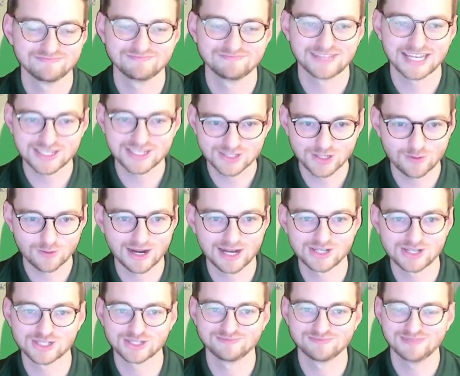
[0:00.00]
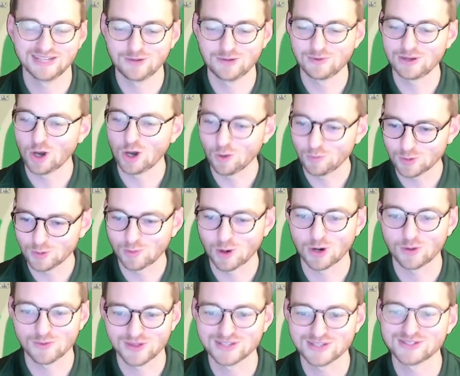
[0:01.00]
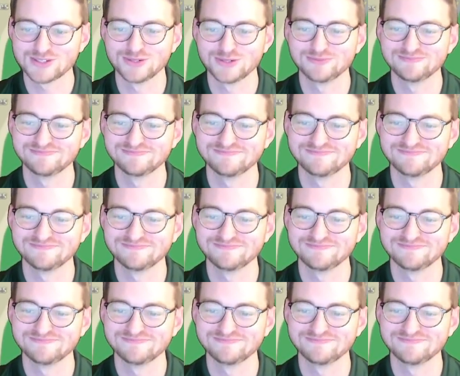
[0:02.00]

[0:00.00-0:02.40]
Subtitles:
Thanks so much, and we hope you'll park with us soon.